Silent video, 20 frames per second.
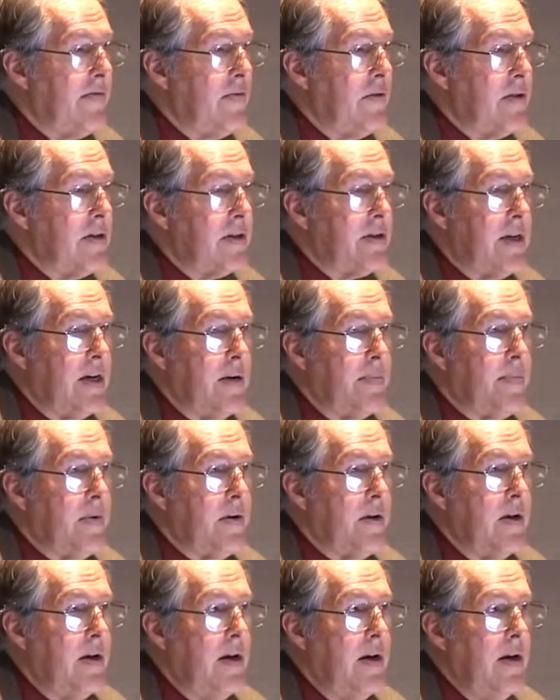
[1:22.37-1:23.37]
For
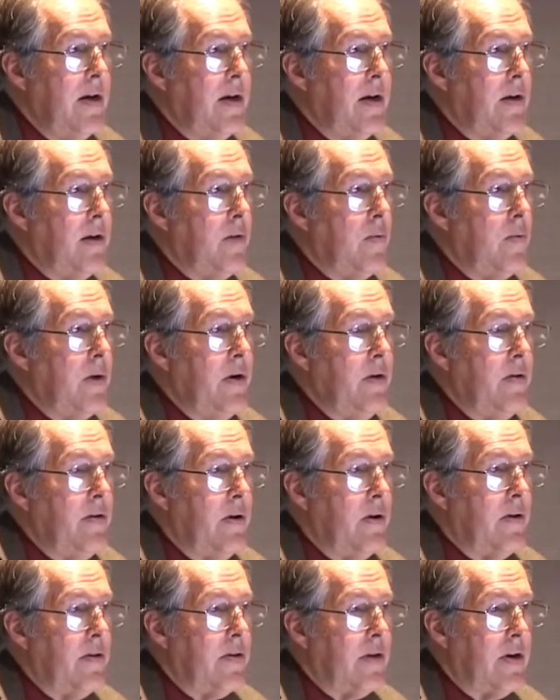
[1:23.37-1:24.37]
example, when you
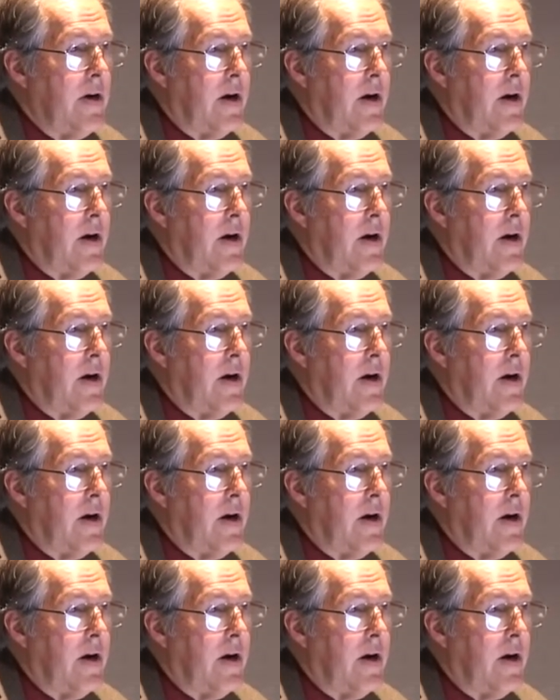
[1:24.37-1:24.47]
go to the